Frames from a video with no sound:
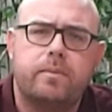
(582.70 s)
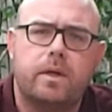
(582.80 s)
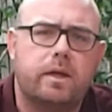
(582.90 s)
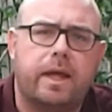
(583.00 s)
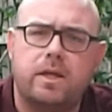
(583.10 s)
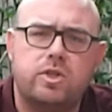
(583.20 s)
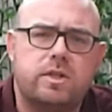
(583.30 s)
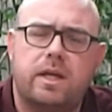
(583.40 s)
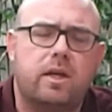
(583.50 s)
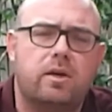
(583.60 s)
Again, just
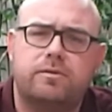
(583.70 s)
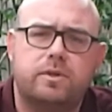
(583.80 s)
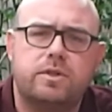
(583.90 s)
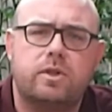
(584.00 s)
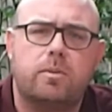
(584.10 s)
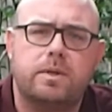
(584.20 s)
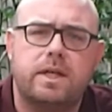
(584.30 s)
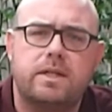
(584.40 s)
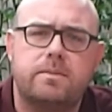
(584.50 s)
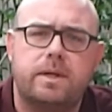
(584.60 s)
taking off just a couple of
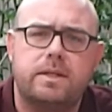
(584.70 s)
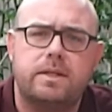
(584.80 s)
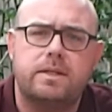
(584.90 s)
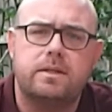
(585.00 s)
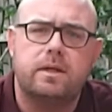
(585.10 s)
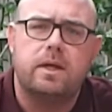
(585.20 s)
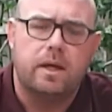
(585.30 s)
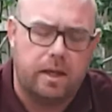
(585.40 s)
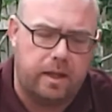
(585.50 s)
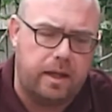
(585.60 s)
centimetres,
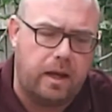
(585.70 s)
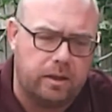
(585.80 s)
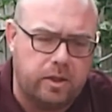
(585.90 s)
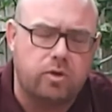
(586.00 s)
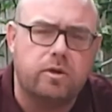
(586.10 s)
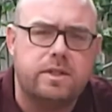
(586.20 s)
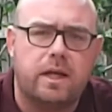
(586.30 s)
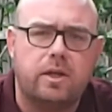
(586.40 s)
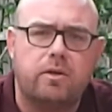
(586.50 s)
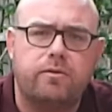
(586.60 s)
and then that'll encourage
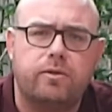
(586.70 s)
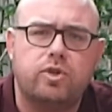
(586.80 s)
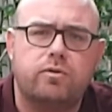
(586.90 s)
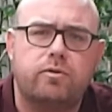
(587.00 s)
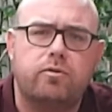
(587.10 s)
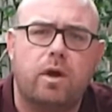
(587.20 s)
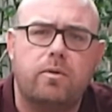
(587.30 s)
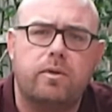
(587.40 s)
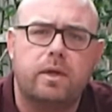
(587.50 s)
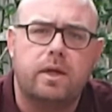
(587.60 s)
that new flush of
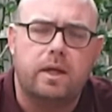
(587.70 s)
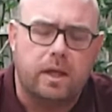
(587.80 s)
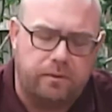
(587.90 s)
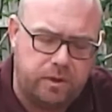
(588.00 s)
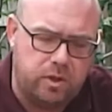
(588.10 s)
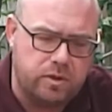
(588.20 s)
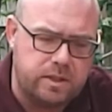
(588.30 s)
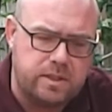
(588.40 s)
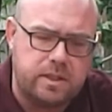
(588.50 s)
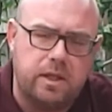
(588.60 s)
growth. If you cut
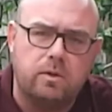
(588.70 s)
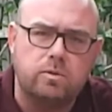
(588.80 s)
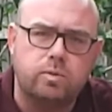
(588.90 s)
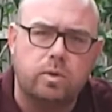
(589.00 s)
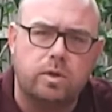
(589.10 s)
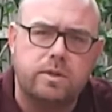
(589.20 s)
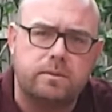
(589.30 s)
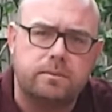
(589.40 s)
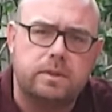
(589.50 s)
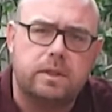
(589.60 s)
into the old wood,
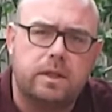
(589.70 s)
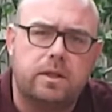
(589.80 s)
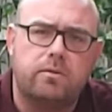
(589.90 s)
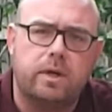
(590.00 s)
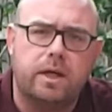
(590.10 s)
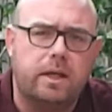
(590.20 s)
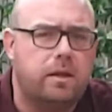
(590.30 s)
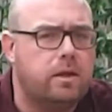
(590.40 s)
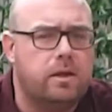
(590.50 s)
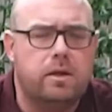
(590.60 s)
you're
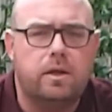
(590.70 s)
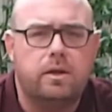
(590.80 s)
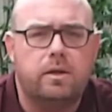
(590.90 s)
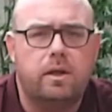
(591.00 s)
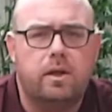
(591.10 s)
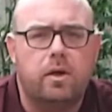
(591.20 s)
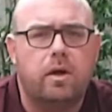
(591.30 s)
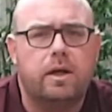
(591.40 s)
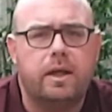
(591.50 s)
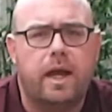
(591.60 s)
not
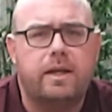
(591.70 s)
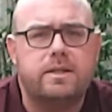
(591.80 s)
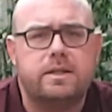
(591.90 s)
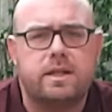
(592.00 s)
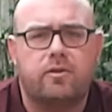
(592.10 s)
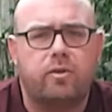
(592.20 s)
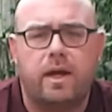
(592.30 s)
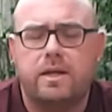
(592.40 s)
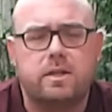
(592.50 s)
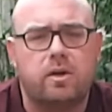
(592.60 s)
going to get any success from
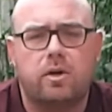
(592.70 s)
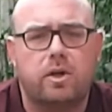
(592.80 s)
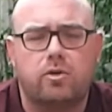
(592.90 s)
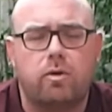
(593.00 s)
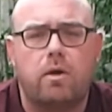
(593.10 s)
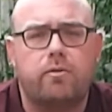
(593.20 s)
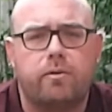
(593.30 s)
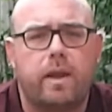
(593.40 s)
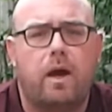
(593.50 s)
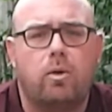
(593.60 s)
that. It's not going to grow
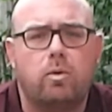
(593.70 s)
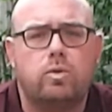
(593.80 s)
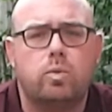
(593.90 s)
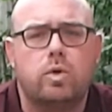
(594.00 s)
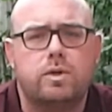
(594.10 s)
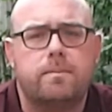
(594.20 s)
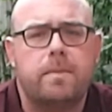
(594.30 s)
from that old wood.